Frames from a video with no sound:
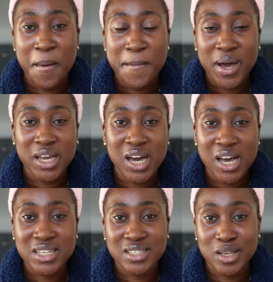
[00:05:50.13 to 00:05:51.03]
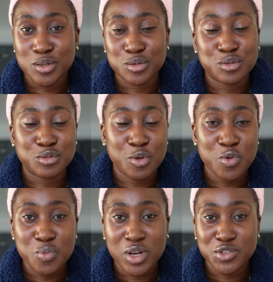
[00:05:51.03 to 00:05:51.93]
Bye guys, thank you
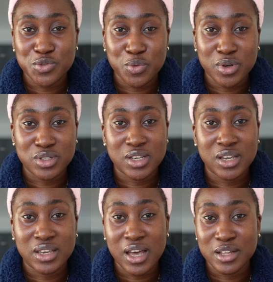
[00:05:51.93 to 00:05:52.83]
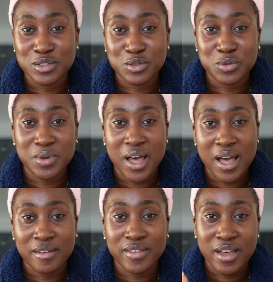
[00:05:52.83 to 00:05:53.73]
so much for watching and do
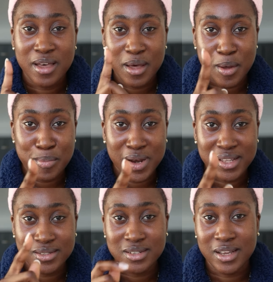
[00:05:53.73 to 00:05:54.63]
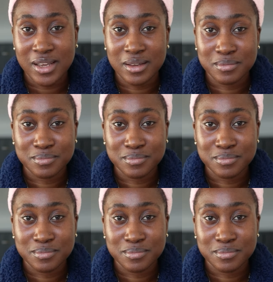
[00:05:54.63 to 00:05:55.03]
have a blessed day.